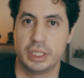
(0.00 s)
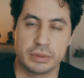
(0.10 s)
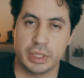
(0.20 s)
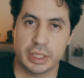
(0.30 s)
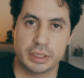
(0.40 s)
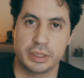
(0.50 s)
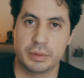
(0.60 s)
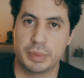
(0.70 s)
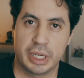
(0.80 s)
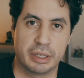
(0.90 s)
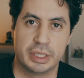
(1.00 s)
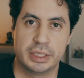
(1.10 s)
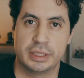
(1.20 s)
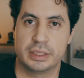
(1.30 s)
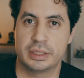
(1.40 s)
talk to your
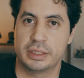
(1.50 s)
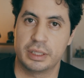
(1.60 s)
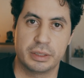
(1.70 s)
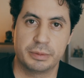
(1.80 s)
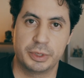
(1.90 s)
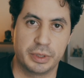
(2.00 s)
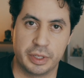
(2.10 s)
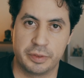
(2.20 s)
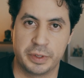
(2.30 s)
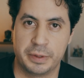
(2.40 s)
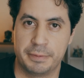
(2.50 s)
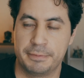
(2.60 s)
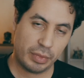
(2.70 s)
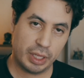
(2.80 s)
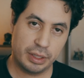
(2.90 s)
parents, tell them you love them.